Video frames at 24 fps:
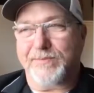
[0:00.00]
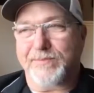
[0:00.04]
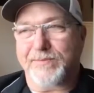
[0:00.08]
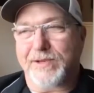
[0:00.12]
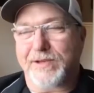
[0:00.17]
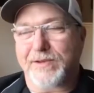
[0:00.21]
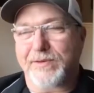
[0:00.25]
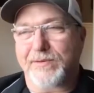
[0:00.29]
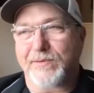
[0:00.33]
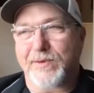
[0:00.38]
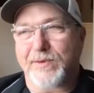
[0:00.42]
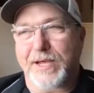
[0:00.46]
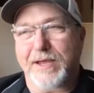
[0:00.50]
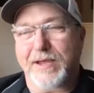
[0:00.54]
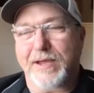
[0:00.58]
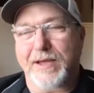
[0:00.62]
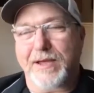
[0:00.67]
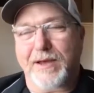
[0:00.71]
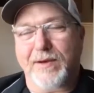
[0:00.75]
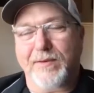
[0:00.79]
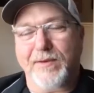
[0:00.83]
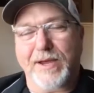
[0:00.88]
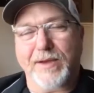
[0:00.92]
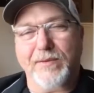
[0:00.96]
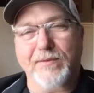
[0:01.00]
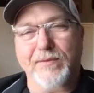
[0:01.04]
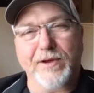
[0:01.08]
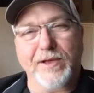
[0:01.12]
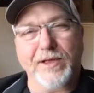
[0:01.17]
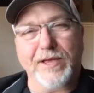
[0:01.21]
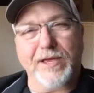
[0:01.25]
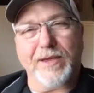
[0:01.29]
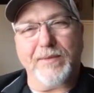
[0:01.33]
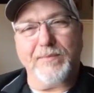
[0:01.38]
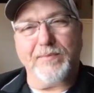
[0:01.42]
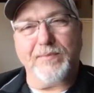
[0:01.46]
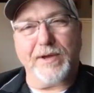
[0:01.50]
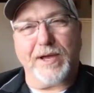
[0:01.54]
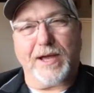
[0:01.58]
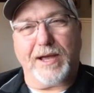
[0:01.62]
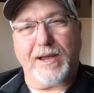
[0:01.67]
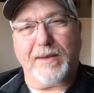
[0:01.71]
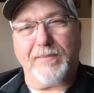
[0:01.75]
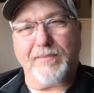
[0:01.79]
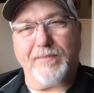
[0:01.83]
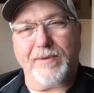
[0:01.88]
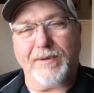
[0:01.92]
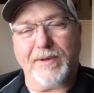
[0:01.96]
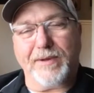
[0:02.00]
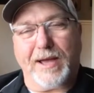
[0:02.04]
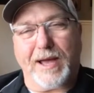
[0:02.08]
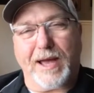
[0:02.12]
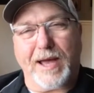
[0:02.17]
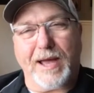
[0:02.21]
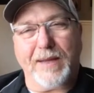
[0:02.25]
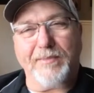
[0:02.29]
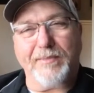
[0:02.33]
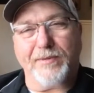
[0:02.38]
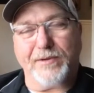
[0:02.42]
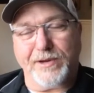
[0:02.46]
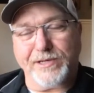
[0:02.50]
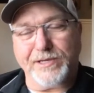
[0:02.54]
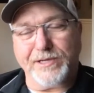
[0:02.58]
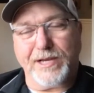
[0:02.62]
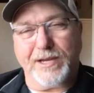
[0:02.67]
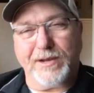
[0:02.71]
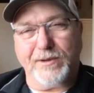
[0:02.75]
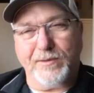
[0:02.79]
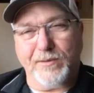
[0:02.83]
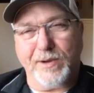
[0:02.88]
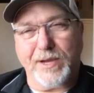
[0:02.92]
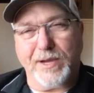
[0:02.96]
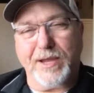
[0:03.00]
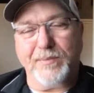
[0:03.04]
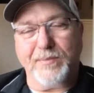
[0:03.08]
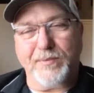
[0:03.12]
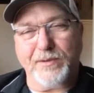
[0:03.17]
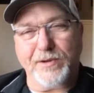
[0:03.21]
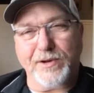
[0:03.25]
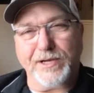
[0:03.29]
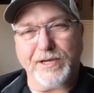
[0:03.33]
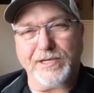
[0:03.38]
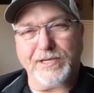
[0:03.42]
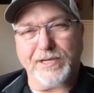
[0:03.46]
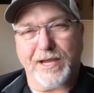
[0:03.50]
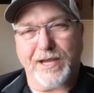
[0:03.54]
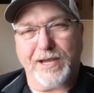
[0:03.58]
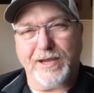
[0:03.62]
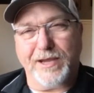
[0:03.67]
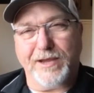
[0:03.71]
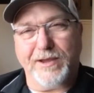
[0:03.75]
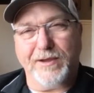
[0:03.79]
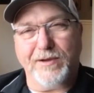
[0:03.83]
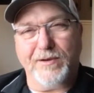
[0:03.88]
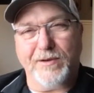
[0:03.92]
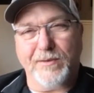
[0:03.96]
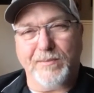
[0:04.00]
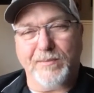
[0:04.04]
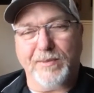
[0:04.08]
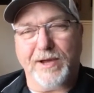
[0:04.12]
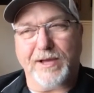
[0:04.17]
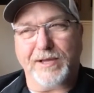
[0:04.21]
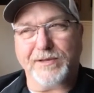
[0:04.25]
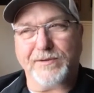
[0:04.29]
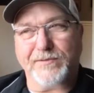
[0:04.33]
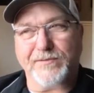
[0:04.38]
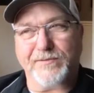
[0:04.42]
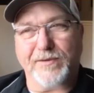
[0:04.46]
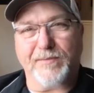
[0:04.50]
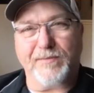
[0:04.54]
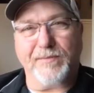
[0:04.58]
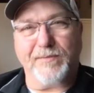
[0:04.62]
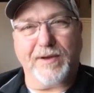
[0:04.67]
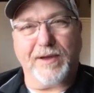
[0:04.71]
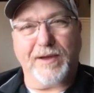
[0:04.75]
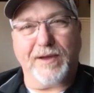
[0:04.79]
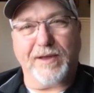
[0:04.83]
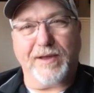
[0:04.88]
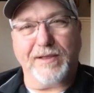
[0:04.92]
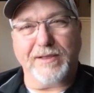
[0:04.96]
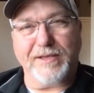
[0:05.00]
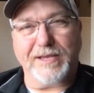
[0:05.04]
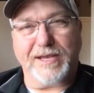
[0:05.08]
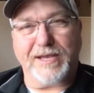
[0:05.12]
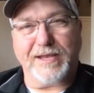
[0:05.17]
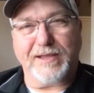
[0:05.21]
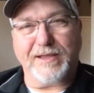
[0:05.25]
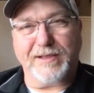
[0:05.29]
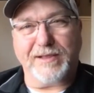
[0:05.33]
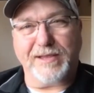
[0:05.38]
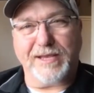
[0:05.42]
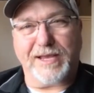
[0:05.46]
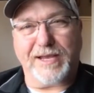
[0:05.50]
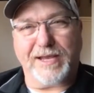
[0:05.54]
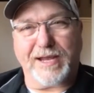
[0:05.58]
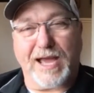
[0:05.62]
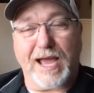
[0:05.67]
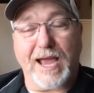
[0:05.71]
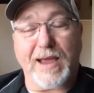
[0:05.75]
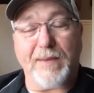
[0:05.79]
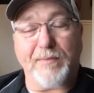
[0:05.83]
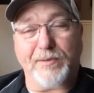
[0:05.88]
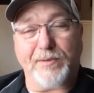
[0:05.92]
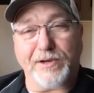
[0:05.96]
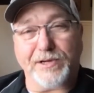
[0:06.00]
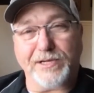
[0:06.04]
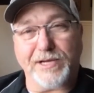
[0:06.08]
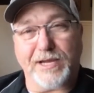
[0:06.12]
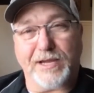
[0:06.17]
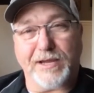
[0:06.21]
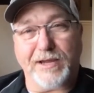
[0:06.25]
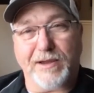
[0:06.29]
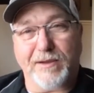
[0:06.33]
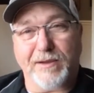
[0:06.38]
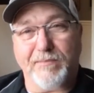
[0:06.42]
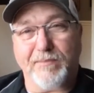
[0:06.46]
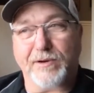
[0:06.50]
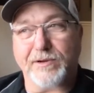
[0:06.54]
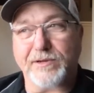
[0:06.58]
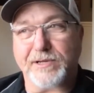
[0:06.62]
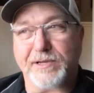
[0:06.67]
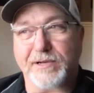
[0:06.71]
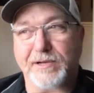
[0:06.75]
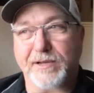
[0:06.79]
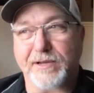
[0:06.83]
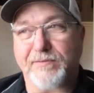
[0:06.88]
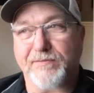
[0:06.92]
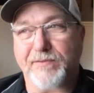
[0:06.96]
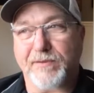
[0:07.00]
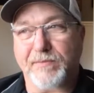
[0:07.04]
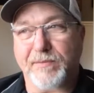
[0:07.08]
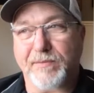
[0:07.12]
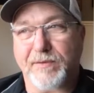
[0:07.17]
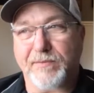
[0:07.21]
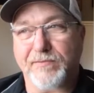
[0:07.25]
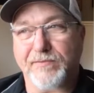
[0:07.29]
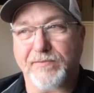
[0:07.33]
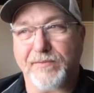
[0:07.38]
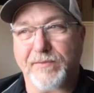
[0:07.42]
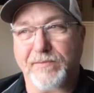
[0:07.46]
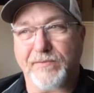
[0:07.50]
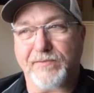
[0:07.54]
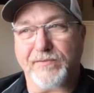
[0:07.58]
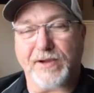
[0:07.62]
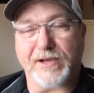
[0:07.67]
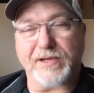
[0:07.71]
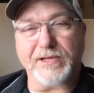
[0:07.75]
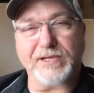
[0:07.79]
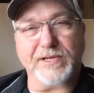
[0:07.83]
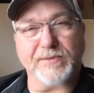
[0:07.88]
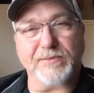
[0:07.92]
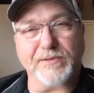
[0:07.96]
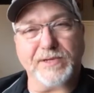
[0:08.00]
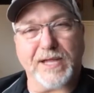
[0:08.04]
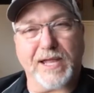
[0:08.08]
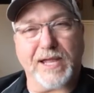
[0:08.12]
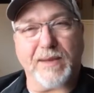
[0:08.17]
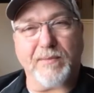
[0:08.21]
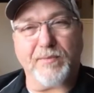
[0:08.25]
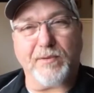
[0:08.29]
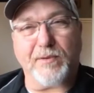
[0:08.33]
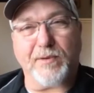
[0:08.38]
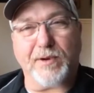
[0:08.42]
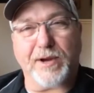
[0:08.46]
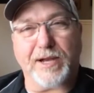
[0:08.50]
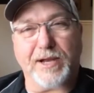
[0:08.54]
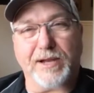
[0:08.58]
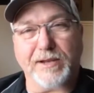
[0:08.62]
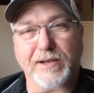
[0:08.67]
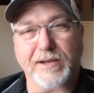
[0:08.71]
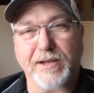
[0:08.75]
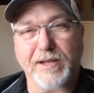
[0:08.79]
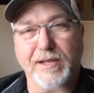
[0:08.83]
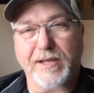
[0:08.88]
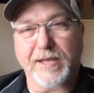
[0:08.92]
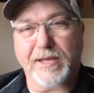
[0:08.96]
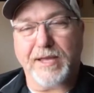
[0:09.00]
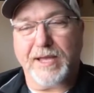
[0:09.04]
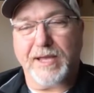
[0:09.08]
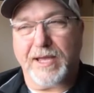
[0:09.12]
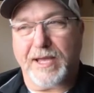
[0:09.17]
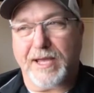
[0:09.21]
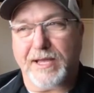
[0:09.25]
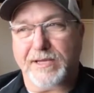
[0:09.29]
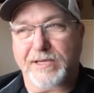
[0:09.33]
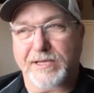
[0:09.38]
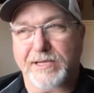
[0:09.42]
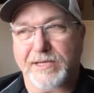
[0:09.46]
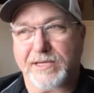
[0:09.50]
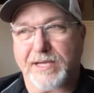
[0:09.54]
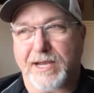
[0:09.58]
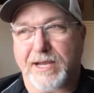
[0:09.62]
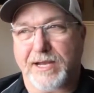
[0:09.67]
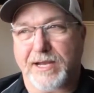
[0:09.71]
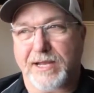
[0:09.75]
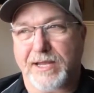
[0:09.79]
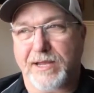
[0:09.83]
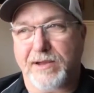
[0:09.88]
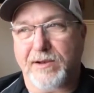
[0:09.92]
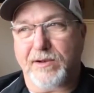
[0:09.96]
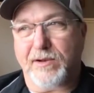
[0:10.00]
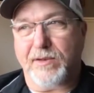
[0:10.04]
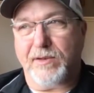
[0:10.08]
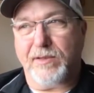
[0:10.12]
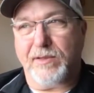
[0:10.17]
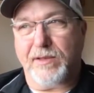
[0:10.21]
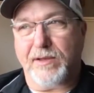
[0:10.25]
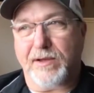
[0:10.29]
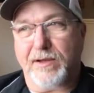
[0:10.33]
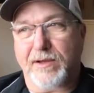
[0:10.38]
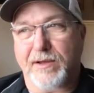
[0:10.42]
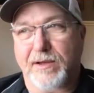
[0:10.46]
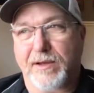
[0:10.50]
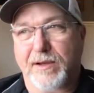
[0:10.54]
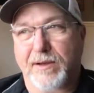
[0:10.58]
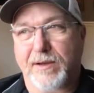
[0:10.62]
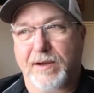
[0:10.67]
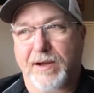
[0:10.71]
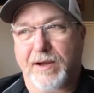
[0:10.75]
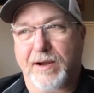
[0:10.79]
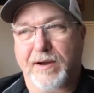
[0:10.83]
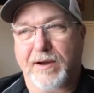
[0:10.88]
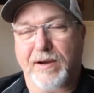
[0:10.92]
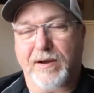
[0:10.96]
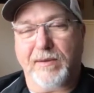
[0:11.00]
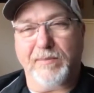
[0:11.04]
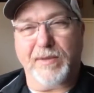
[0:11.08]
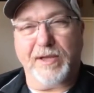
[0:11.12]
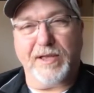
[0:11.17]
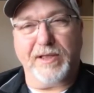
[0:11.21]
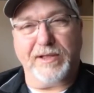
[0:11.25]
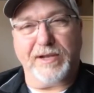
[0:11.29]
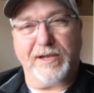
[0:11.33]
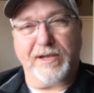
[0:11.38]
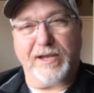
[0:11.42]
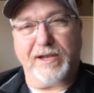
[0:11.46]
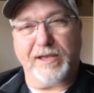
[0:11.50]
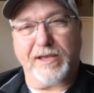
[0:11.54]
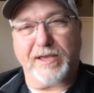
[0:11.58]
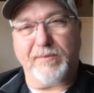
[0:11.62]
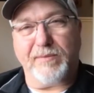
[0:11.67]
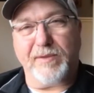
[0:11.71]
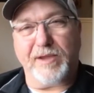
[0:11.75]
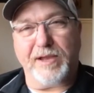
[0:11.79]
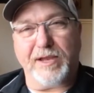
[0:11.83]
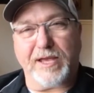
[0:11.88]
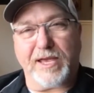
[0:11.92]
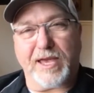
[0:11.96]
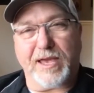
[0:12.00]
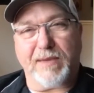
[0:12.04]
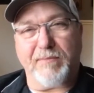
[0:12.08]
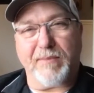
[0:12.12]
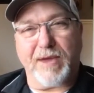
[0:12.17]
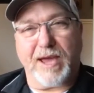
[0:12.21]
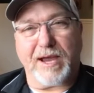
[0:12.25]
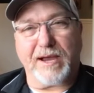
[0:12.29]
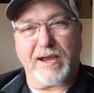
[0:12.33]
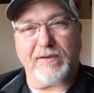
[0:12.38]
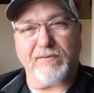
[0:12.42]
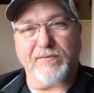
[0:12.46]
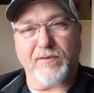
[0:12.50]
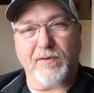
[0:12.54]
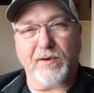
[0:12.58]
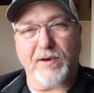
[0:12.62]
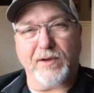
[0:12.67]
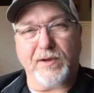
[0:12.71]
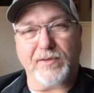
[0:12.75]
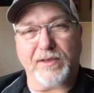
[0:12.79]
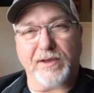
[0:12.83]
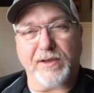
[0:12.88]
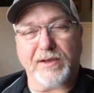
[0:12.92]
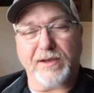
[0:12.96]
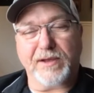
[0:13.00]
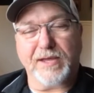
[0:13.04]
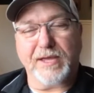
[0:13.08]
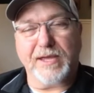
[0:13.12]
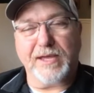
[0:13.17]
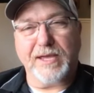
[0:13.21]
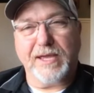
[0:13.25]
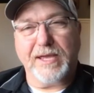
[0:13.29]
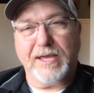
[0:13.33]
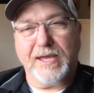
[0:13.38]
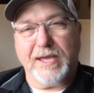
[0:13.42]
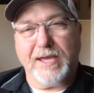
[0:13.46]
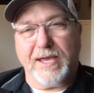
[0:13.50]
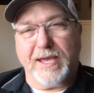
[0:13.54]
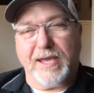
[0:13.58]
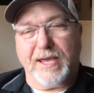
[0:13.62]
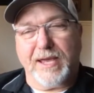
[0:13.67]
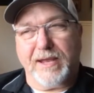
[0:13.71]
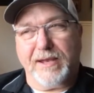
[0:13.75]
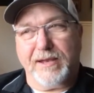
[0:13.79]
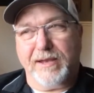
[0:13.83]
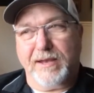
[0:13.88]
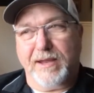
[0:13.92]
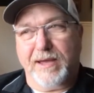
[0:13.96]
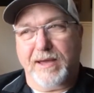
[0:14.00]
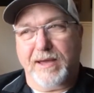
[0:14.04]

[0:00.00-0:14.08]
dude. We really I appreciate it. We appreciate you a bunch from leading the lean. I appreciate you personally from a friendship standpoint, and just kind of our ability to communicate back and forth, and